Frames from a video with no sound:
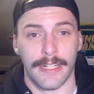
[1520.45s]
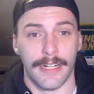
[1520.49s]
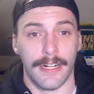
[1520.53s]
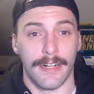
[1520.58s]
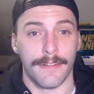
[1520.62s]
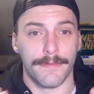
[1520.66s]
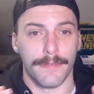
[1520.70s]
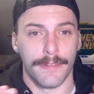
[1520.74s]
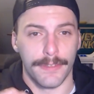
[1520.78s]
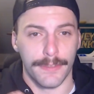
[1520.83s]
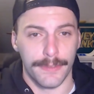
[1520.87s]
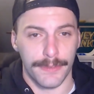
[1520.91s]

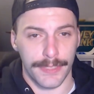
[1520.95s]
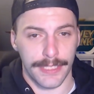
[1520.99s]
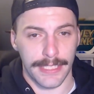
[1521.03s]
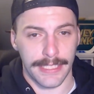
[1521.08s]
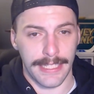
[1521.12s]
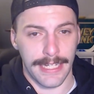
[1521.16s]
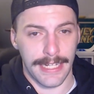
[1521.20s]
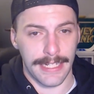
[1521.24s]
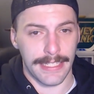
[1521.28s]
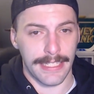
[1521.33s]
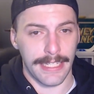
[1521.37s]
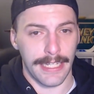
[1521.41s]
of
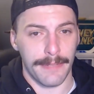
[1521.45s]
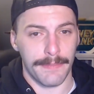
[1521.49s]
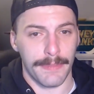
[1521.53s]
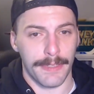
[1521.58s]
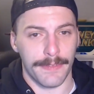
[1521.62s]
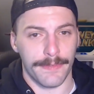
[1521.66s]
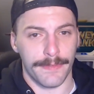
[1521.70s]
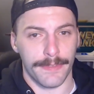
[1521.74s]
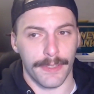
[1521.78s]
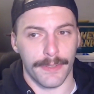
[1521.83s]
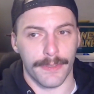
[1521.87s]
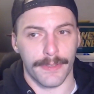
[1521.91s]
losing that game
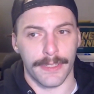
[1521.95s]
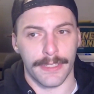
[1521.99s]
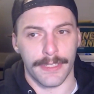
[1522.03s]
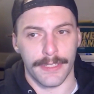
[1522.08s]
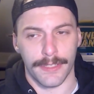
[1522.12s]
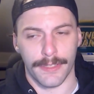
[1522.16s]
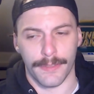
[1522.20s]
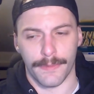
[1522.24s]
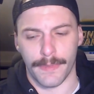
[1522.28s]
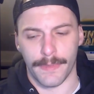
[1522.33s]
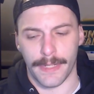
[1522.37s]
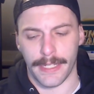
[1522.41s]
to
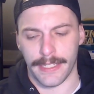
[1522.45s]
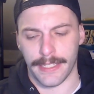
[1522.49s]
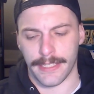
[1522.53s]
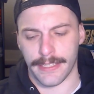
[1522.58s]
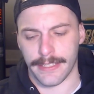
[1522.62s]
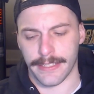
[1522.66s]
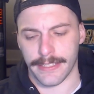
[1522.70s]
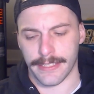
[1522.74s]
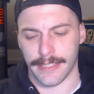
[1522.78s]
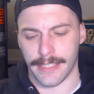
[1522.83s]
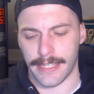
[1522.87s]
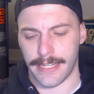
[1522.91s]
Florida the way you
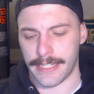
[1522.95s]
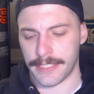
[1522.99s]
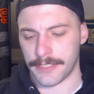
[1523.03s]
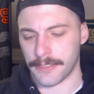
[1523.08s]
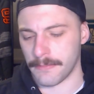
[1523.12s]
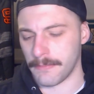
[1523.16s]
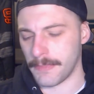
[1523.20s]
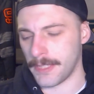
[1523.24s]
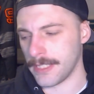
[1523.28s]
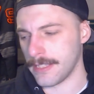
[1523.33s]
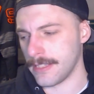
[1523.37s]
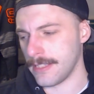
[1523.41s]
did last
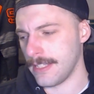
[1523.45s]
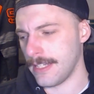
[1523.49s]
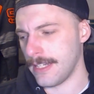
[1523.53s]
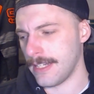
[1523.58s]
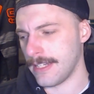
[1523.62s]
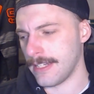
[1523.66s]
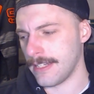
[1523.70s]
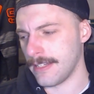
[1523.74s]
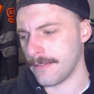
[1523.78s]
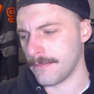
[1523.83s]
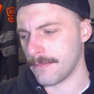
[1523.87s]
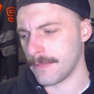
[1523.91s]
Monday,